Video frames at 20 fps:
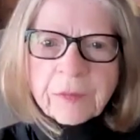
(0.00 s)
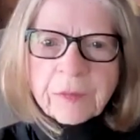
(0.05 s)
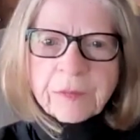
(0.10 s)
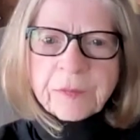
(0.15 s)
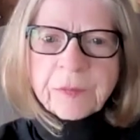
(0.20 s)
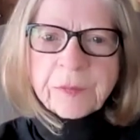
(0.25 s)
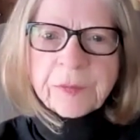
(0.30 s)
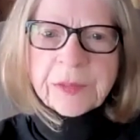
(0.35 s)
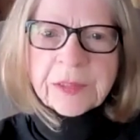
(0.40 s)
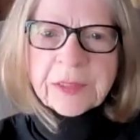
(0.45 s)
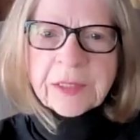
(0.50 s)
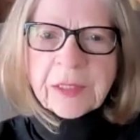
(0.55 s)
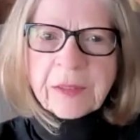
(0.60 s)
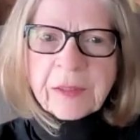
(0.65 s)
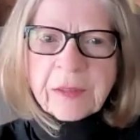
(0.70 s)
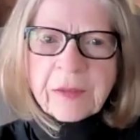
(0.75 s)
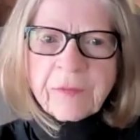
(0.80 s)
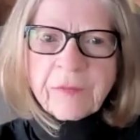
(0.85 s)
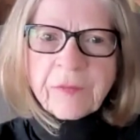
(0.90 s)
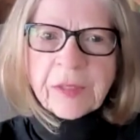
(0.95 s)
We
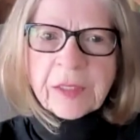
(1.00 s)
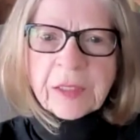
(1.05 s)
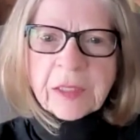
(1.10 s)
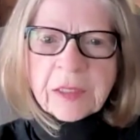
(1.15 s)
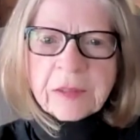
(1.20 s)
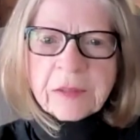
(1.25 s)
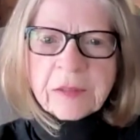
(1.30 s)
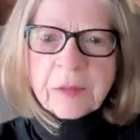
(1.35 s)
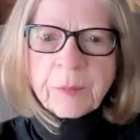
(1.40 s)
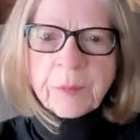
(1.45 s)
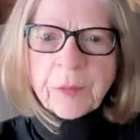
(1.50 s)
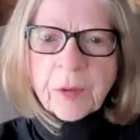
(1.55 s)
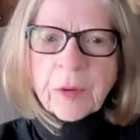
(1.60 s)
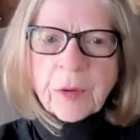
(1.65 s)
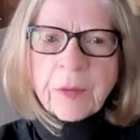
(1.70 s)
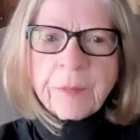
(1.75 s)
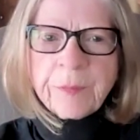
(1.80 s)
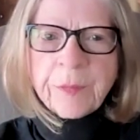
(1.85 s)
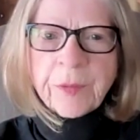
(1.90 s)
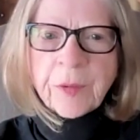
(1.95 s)
say the Vedanta
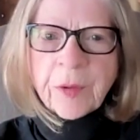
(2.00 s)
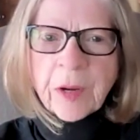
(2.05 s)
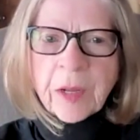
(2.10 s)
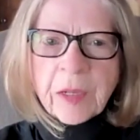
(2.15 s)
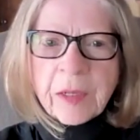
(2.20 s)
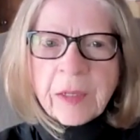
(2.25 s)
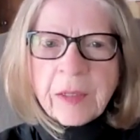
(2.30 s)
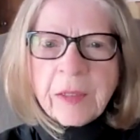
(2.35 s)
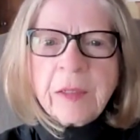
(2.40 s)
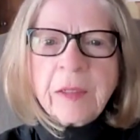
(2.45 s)
parampara.